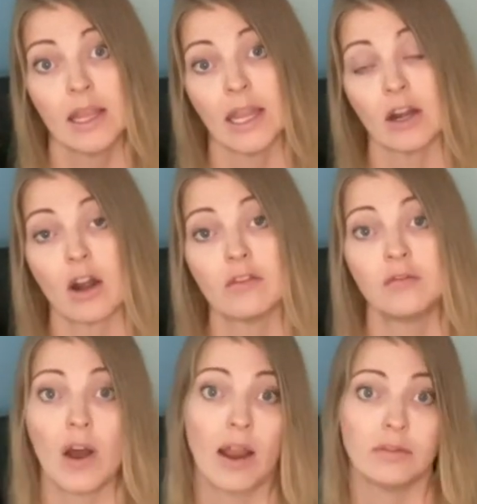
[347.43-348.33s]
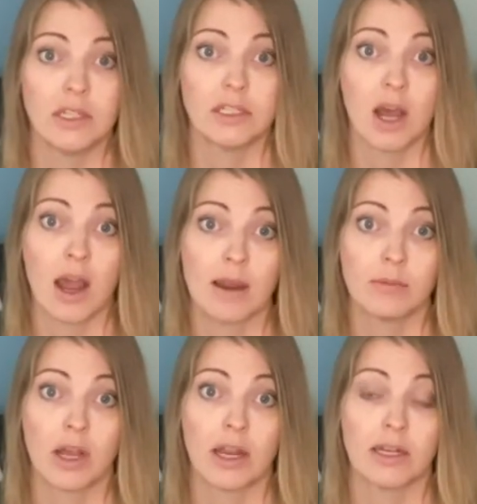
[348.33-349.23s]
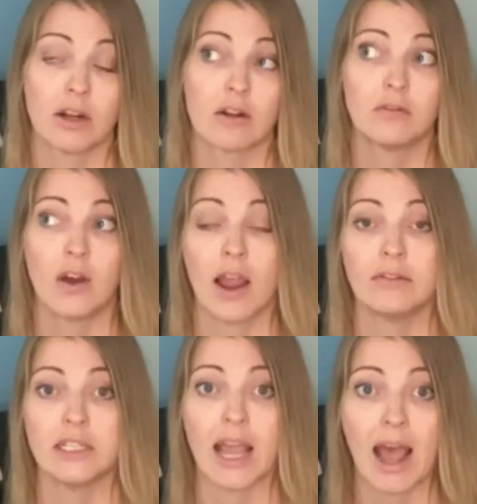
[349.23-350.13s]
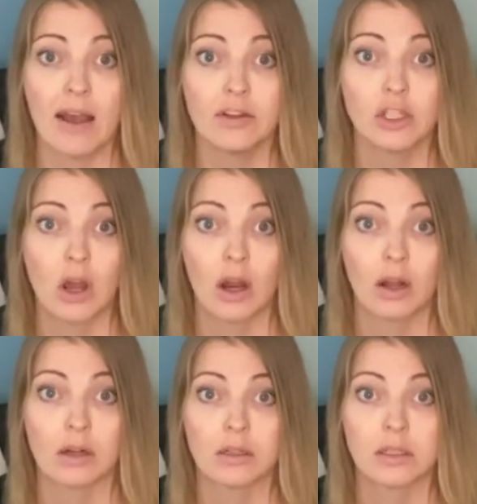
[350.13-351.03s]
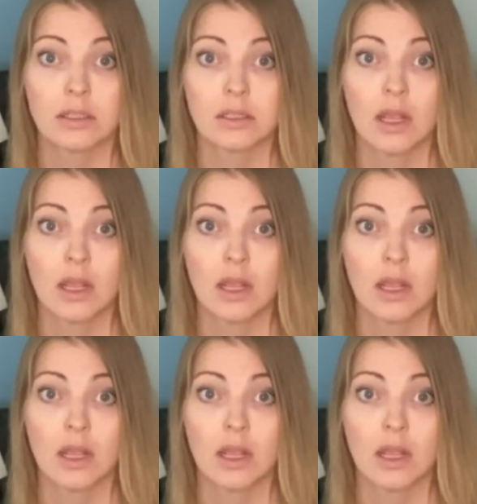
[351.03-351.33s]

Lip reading: in our 5D timeline, in our 5D avatars,